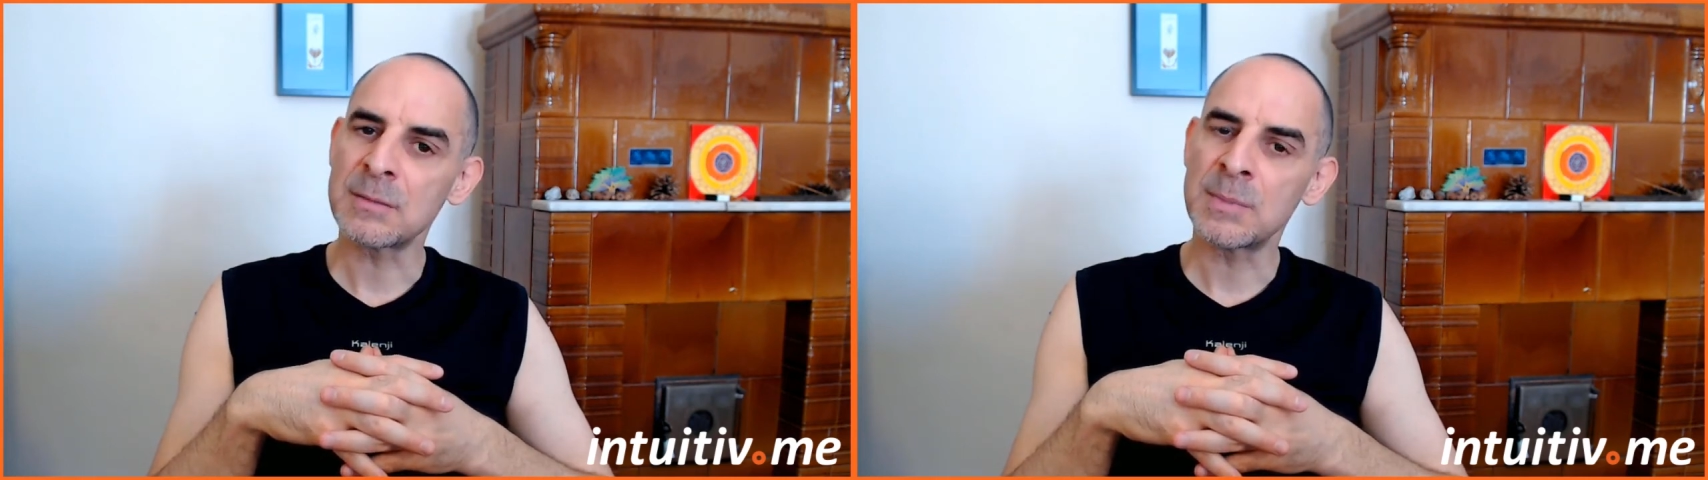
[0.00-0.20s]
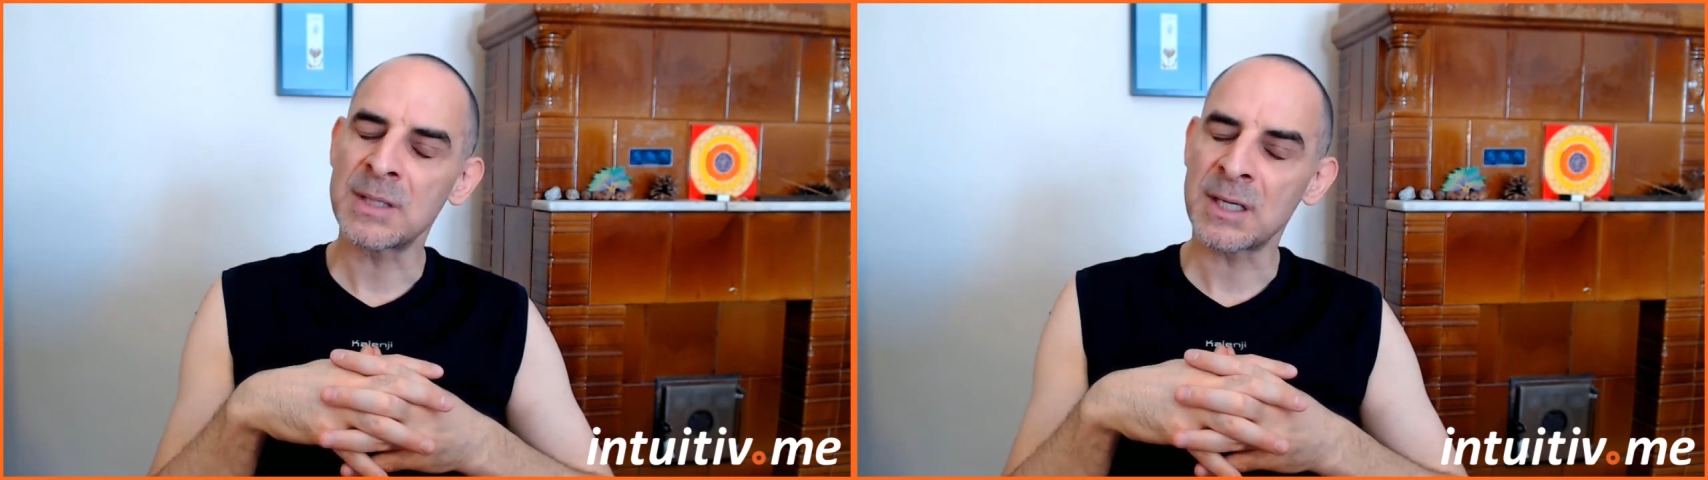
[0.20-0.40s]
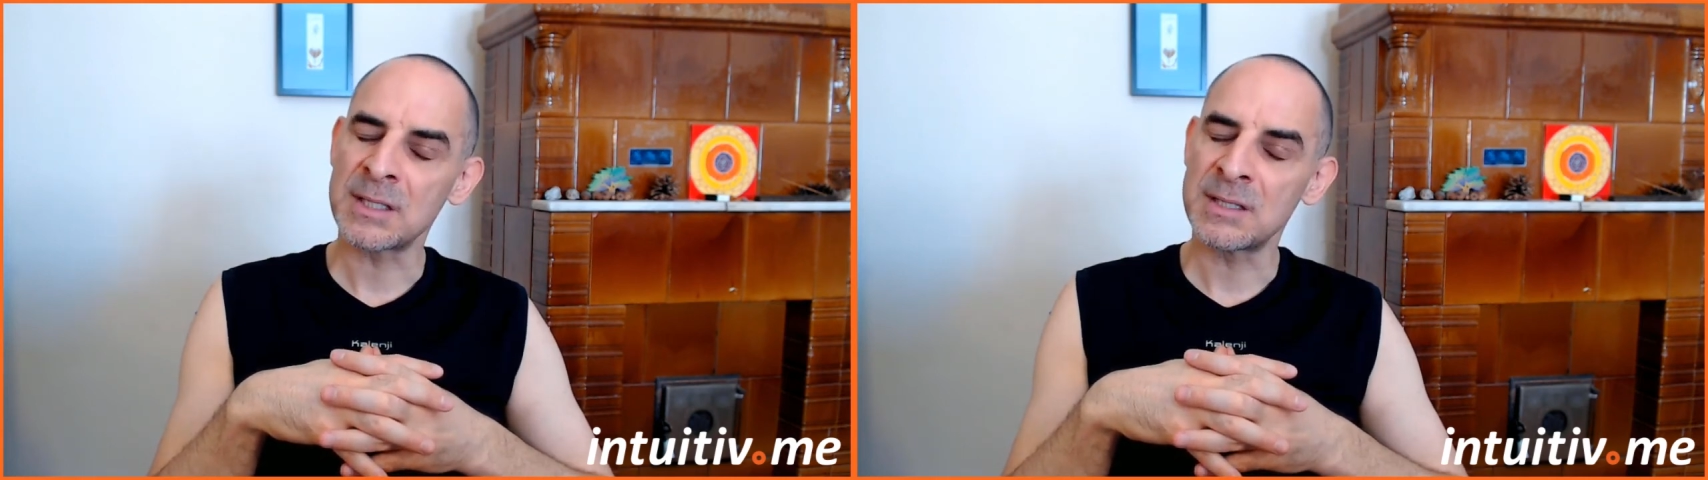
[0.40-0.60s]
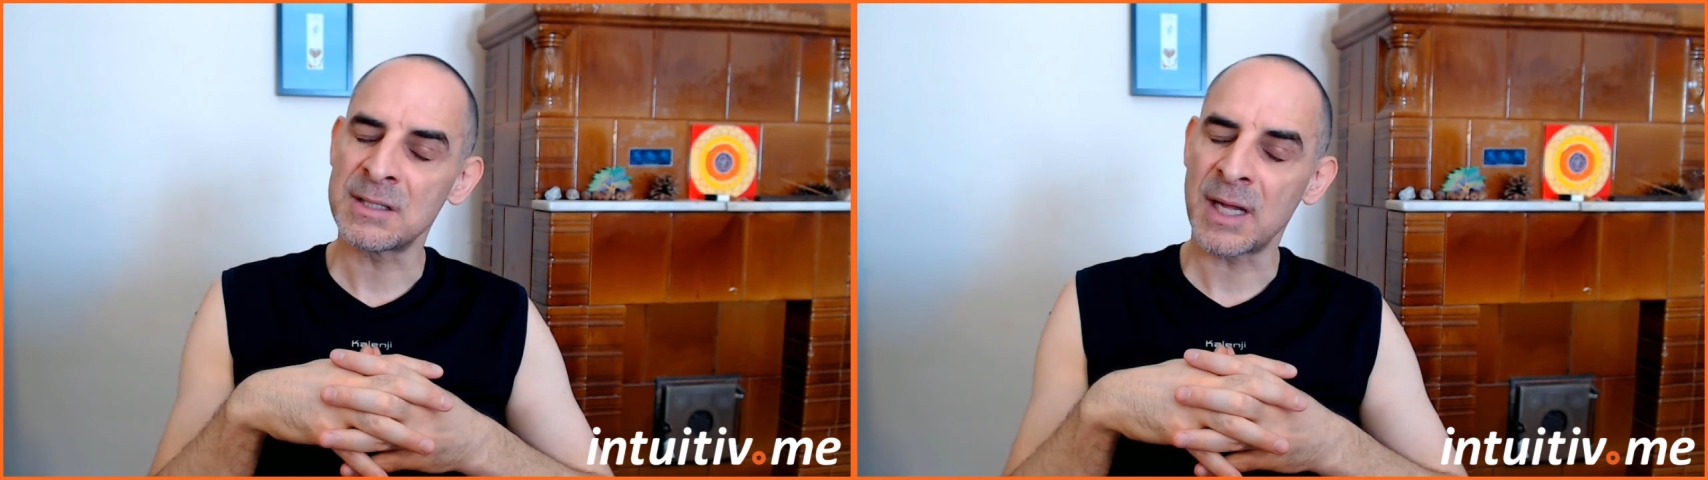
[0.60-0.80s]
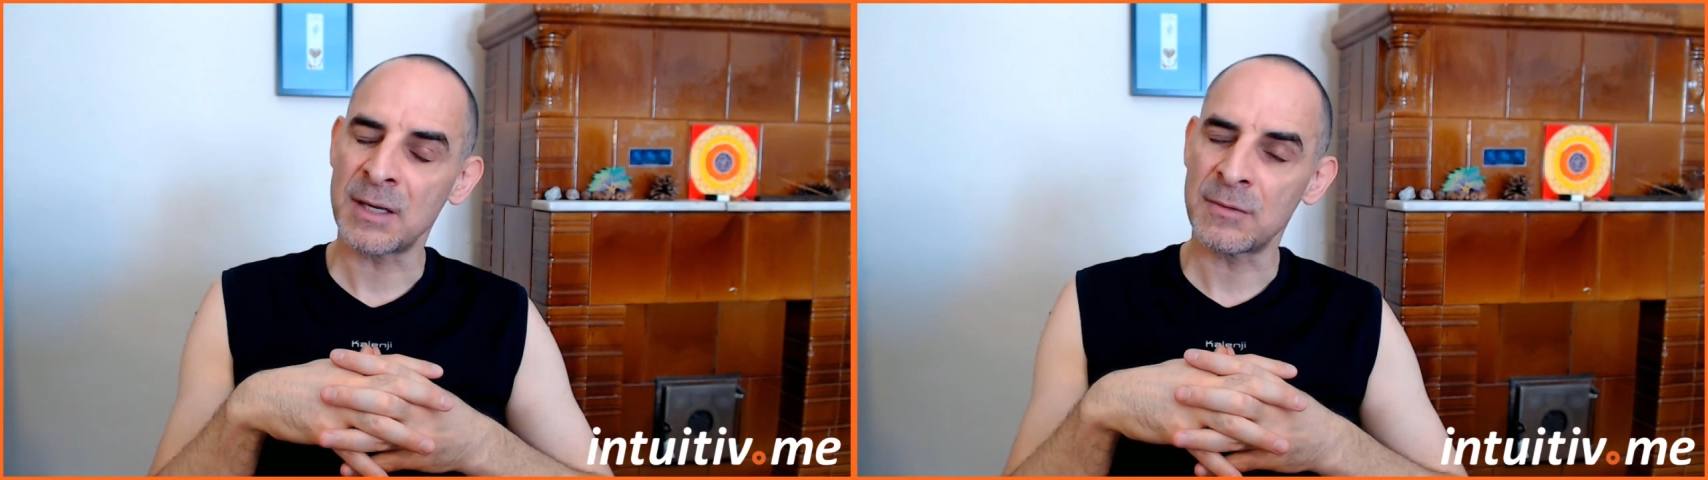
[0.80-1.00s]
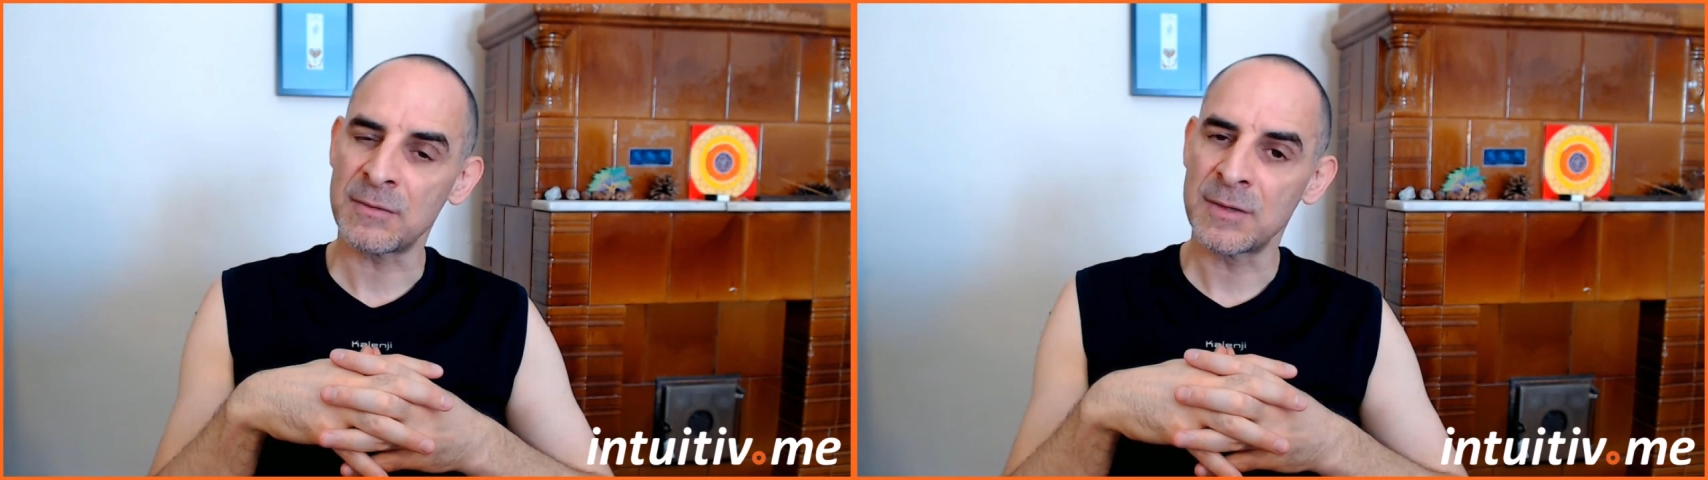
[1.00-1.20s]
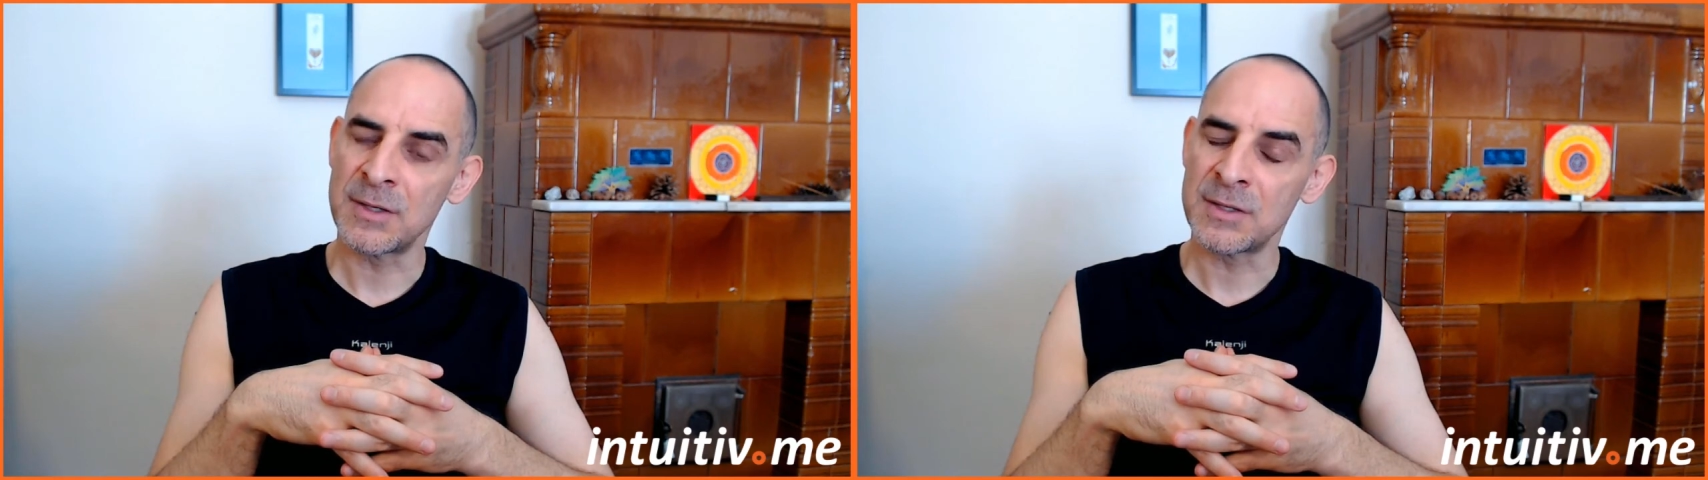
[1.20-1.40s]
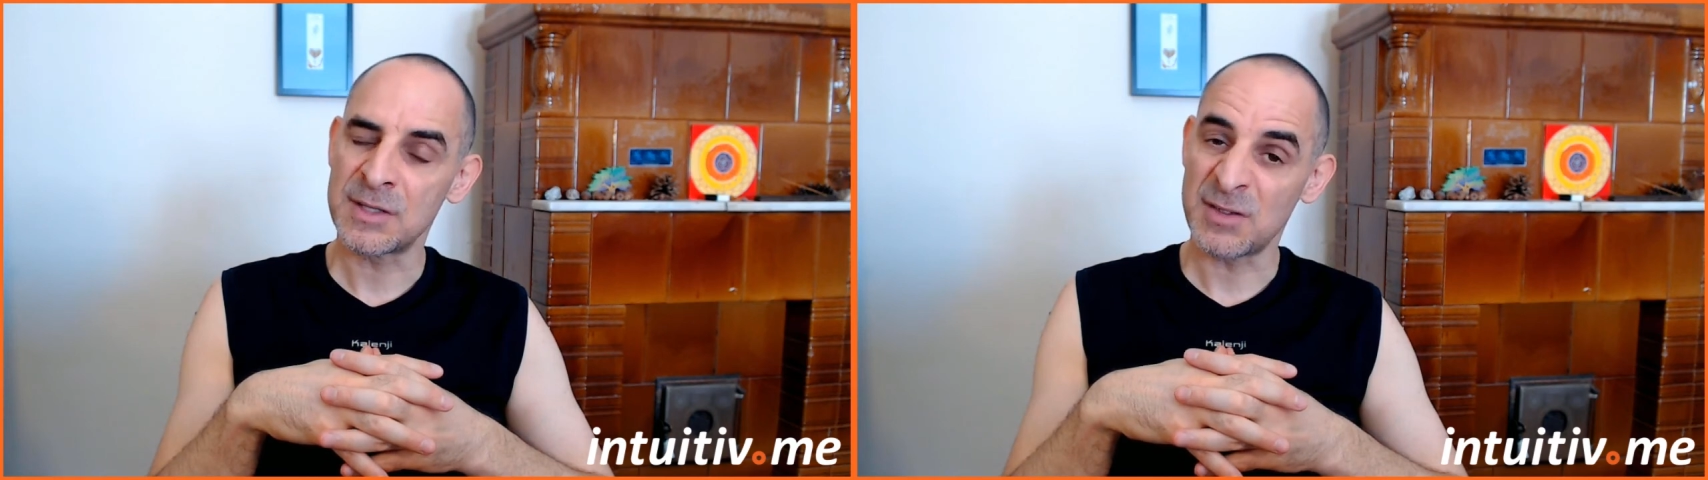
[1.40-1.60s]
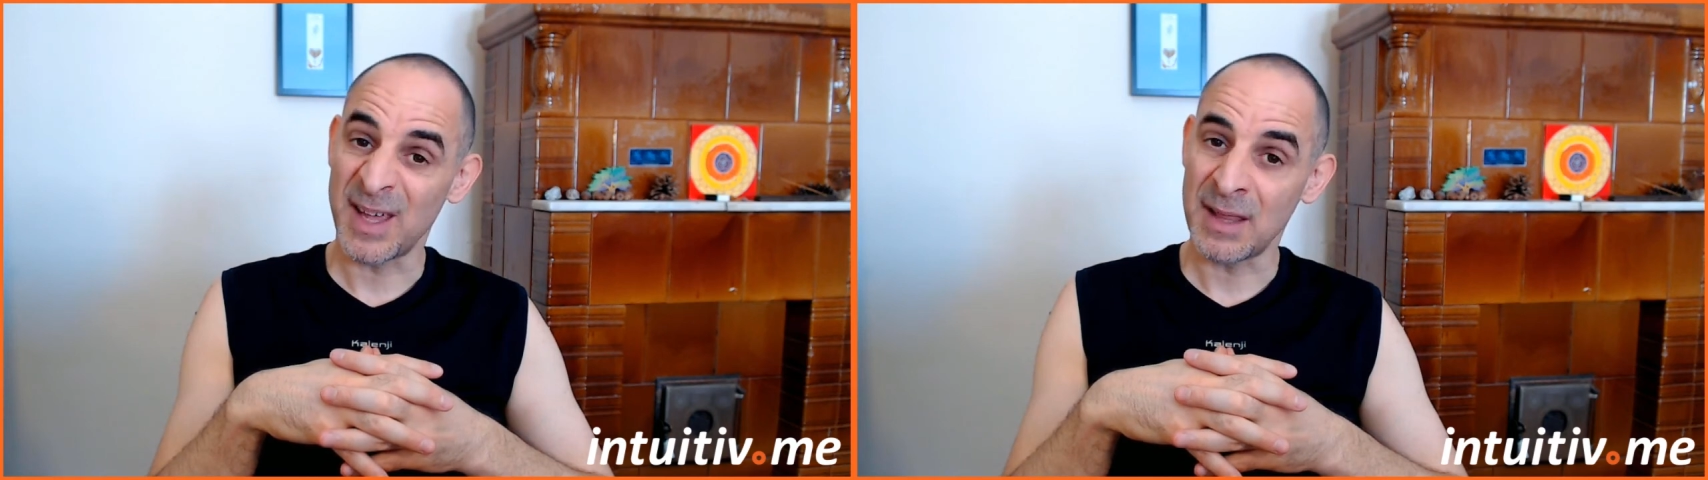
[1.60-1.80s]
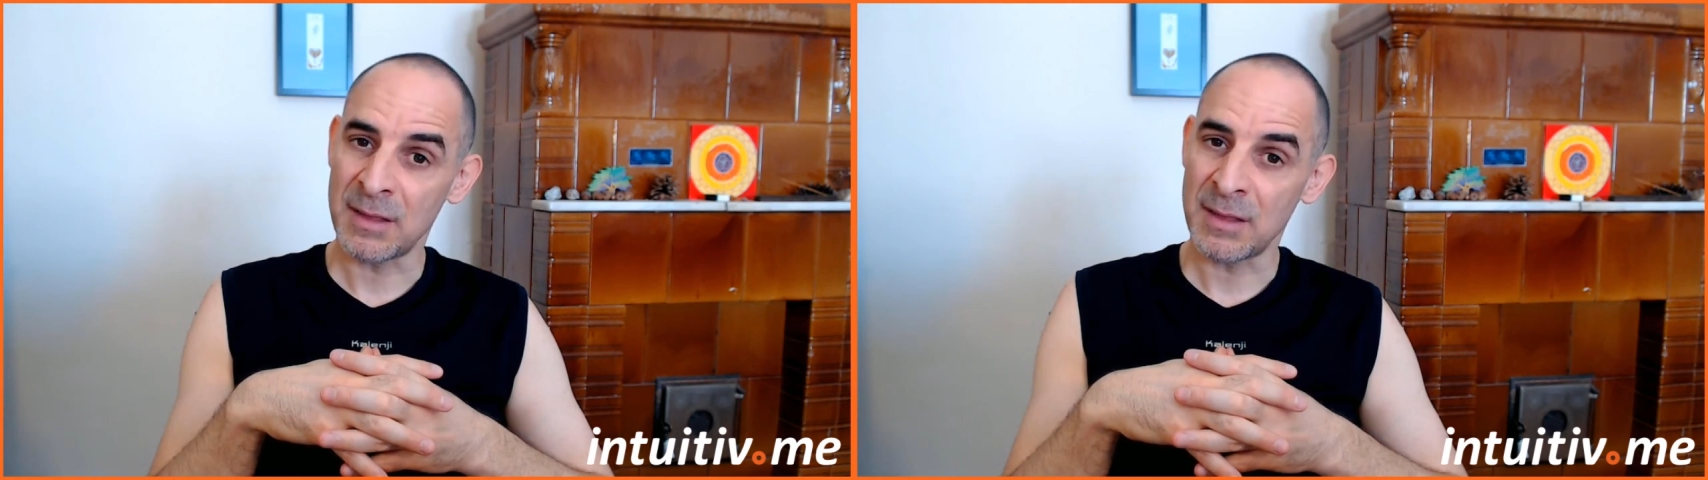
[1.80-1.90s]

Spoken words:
but it's actually a sign of strength,